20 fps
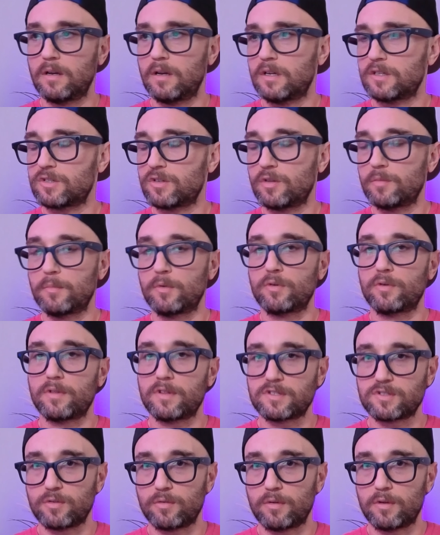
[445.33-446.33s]
So the moral of the
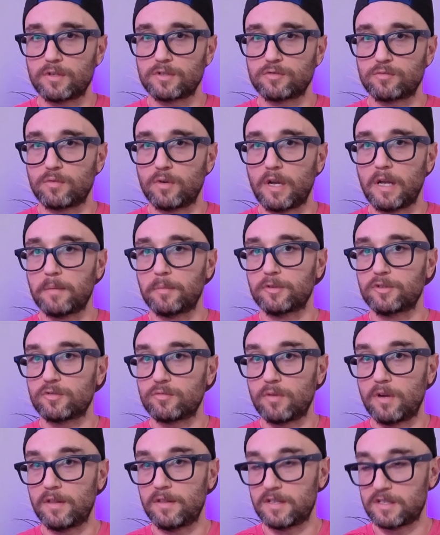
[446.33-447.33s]
story is we're able to
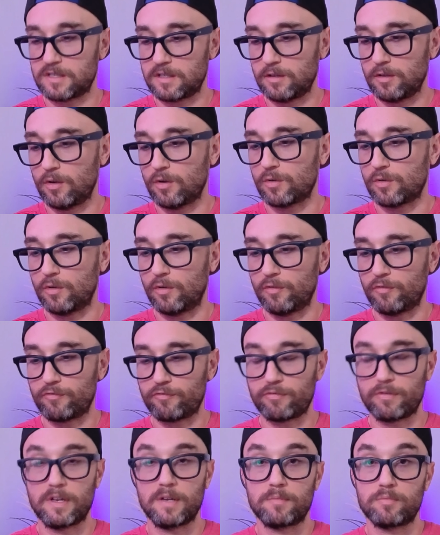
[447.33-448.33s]
run this local,
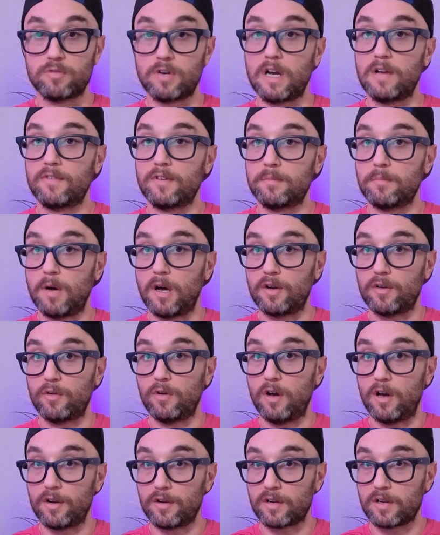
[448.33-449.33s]
free, private model
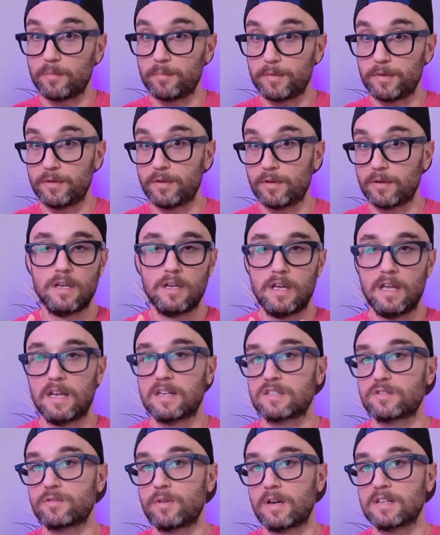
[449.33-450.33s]
on our computer. And
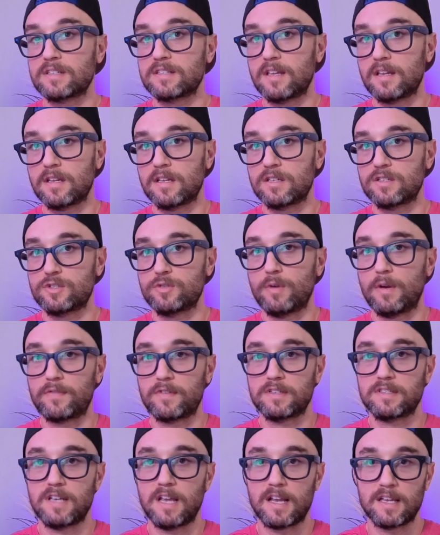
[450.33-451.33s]
as great as that is, you have to
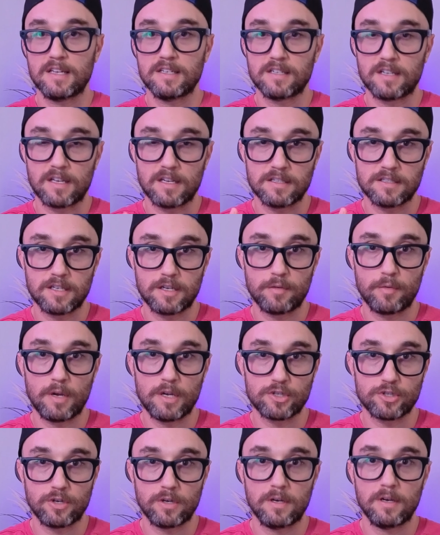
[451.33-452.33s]
take into
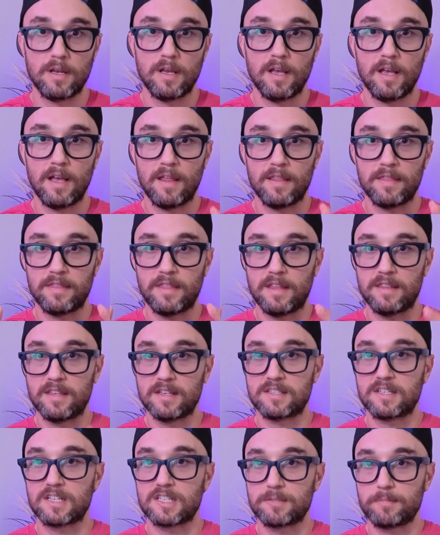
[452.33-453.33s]
consideration that
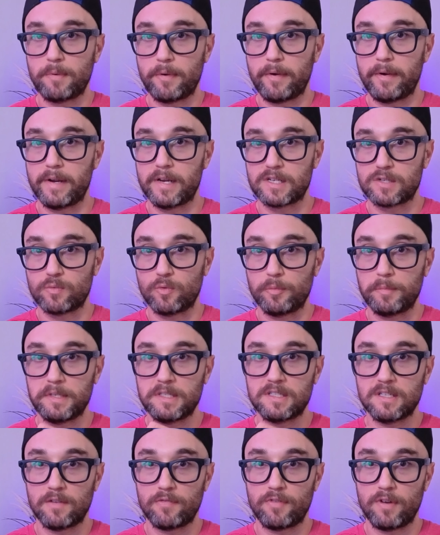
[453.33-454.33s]
this experience will be
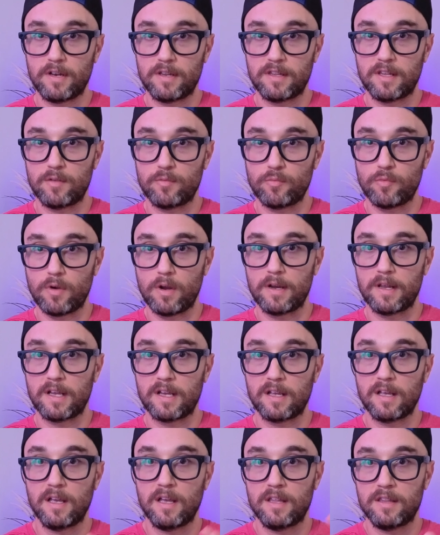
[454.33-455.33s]
different than
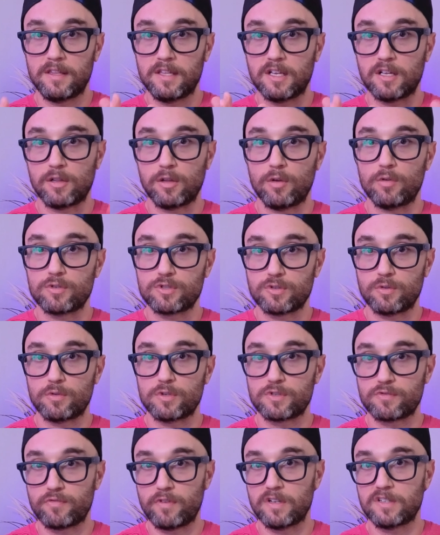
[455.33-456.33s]
running the closed
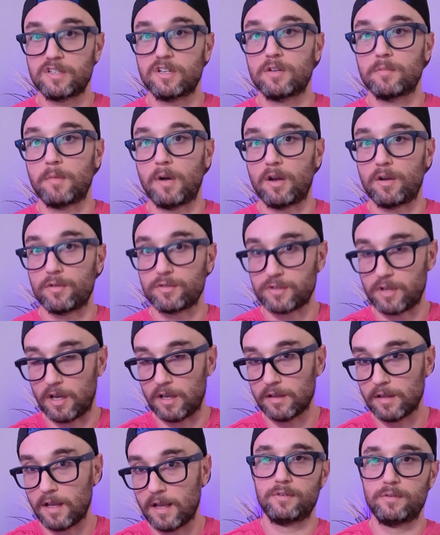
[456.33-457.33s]
source frontier models
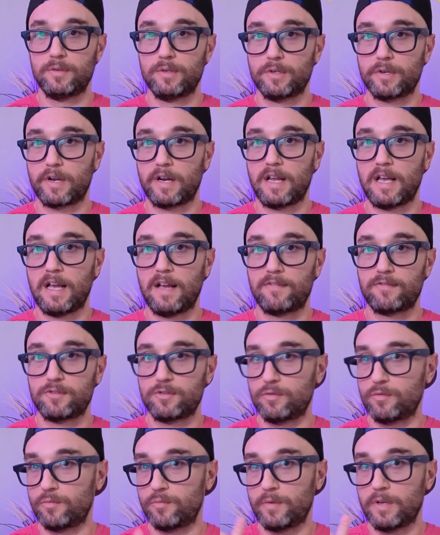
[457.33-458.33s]
online. You're going to have
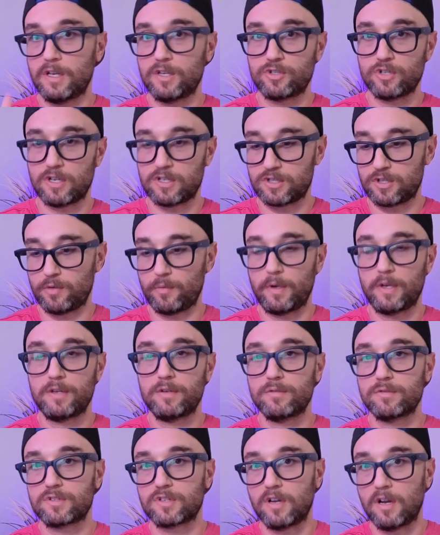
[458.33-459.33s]
to readjust the way you
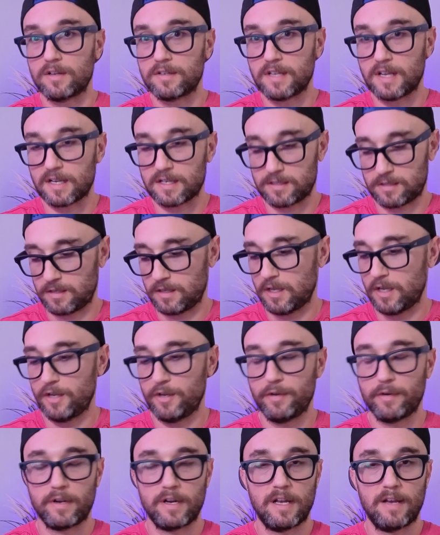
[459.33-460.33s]
use context.
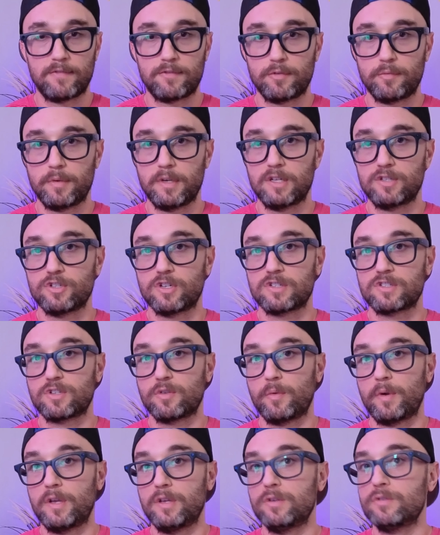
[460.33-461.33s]
You're going to have to readjust the
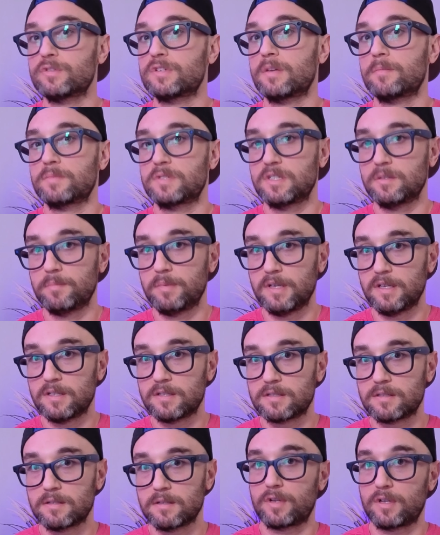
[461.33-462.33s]
way you use
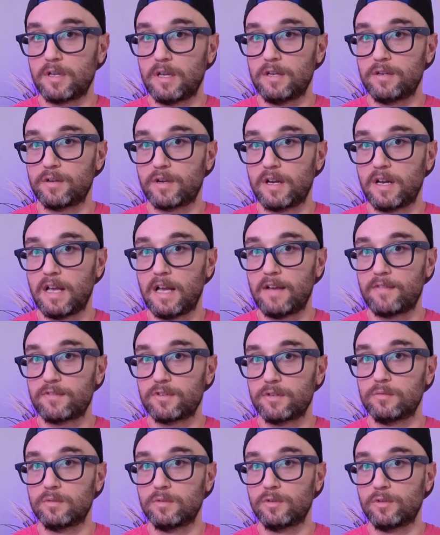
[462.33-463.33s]
MCPs, and you're going to have
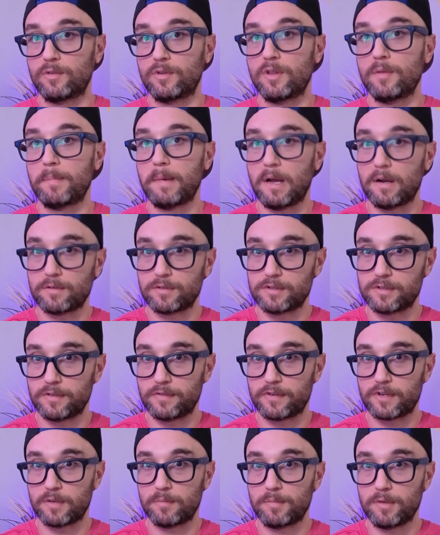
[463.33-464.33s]
to learn the boundaries of
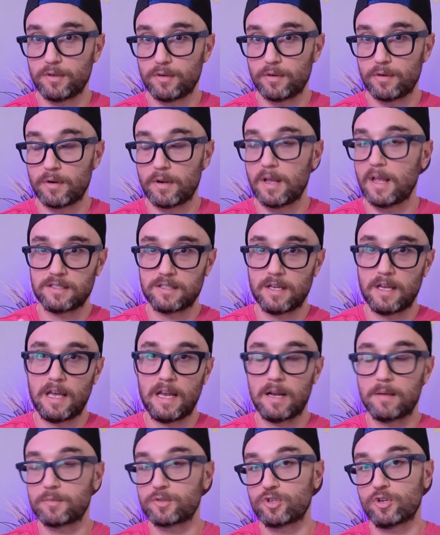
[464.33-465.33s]
your computer. And
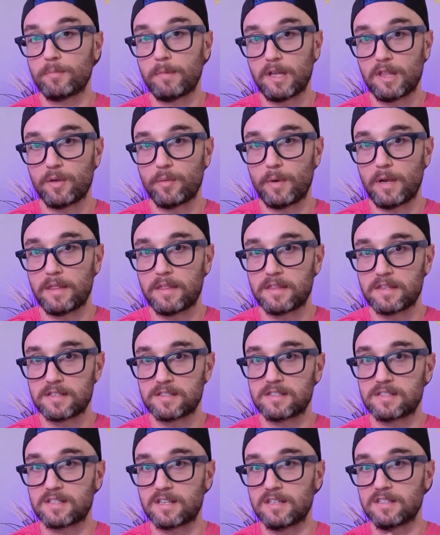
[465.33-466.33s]
I'm sure, by the way, that this
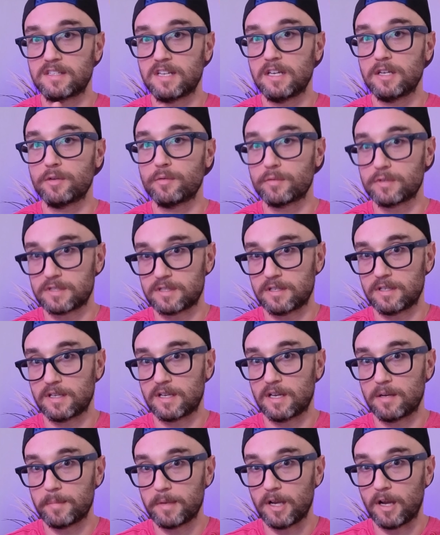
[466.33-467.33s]
is continuously
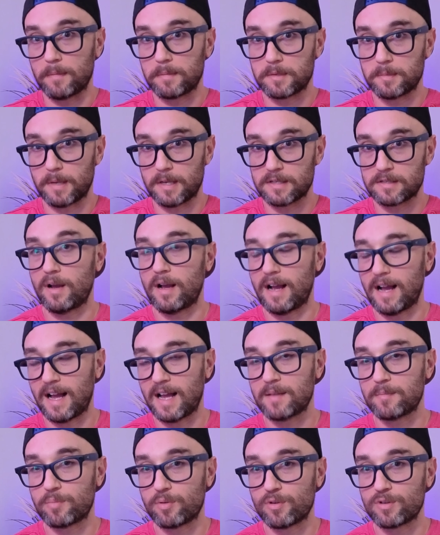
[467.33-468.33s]
going to be optimized.
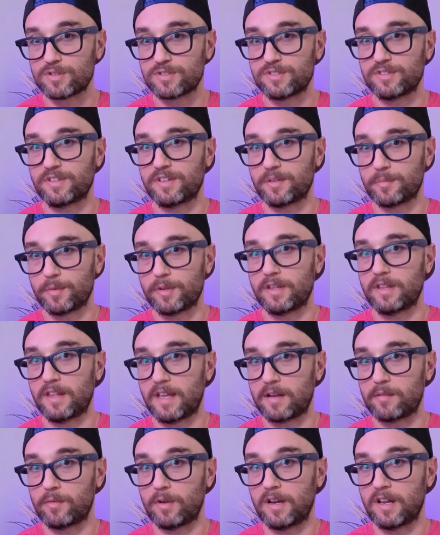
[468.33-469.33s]
I personally really
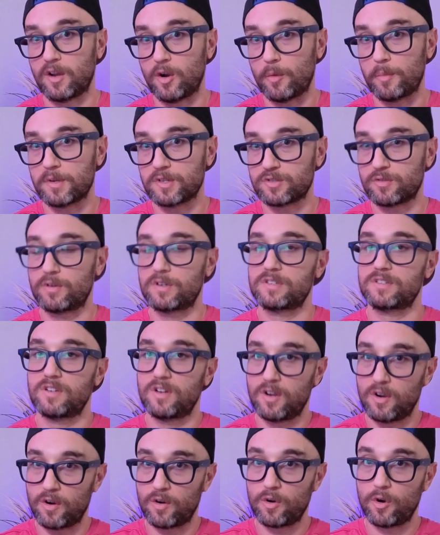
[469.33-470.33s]
like running open source
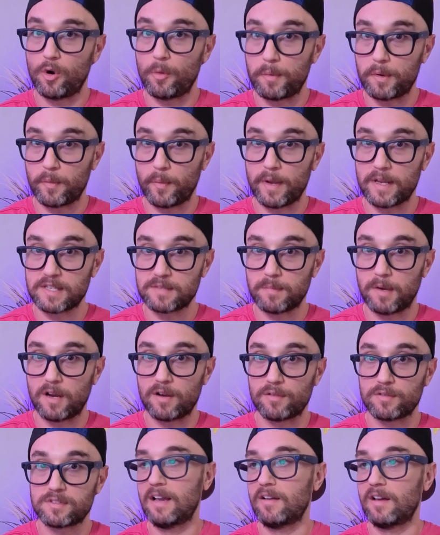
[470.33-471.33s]
or open weights
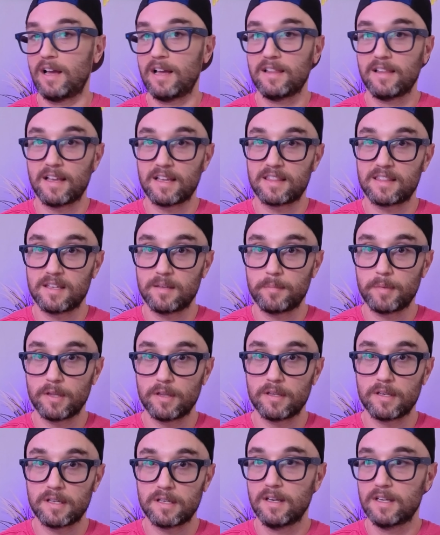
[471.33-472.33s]
models. I like the
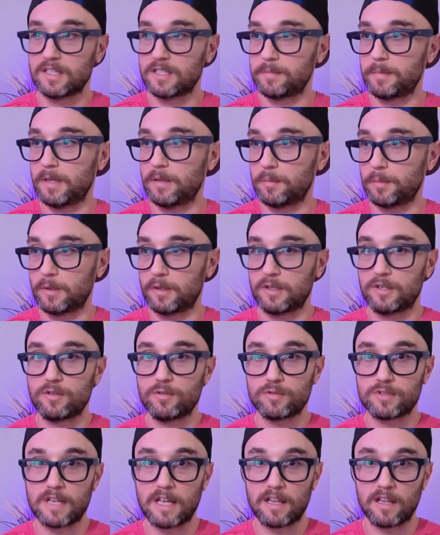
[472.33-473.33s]
ability to be able to
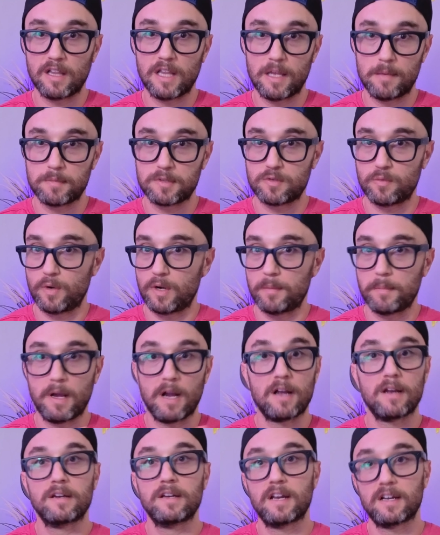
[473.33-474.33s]
use LLMs when I'm
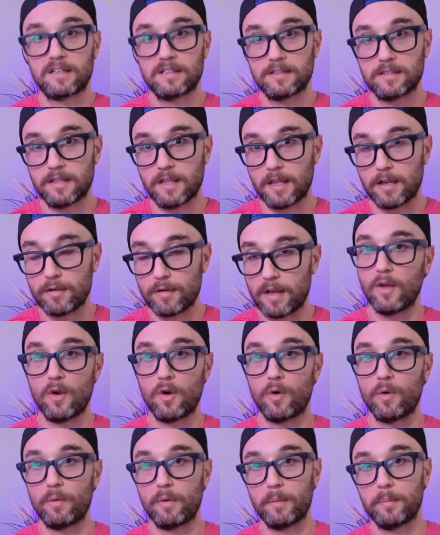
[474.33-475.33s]
not connected to the internet
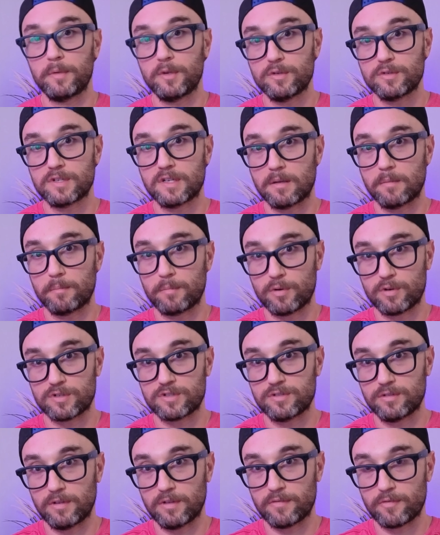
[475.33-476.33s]
or when I'm using
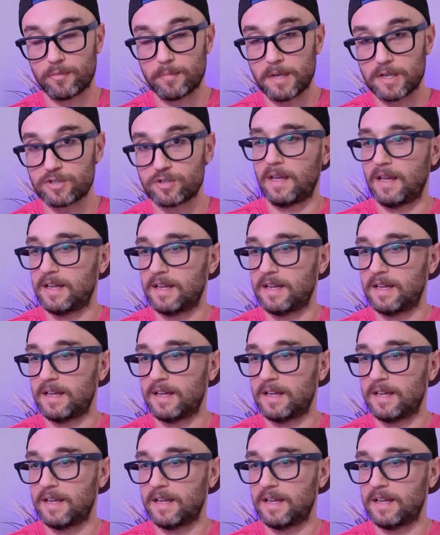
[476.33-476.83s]
personal information.